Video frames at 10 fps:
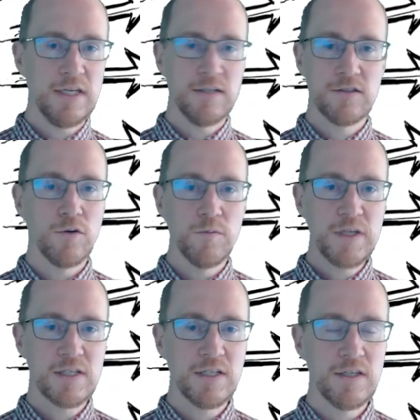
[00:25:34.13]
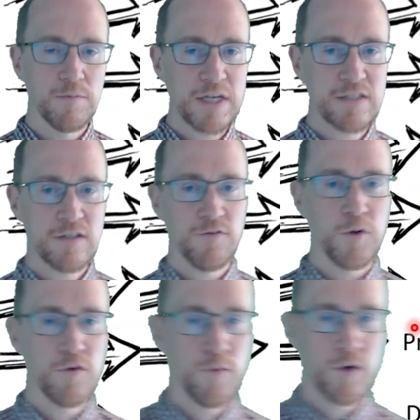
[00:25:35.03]
So basically the best of
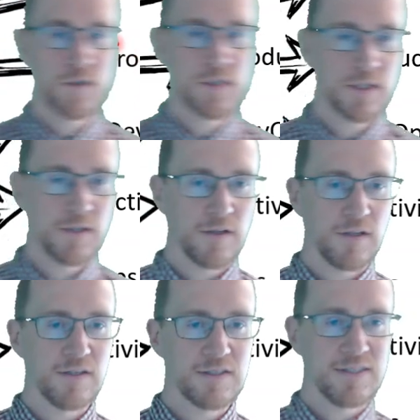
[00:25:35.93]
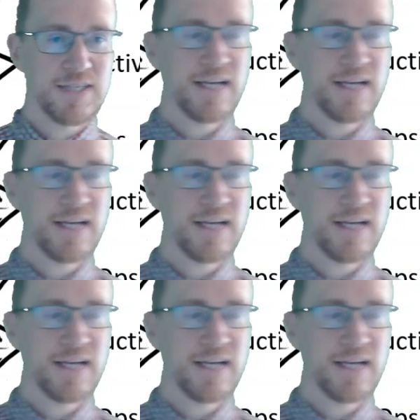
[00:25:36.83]
both worlds in this SaaS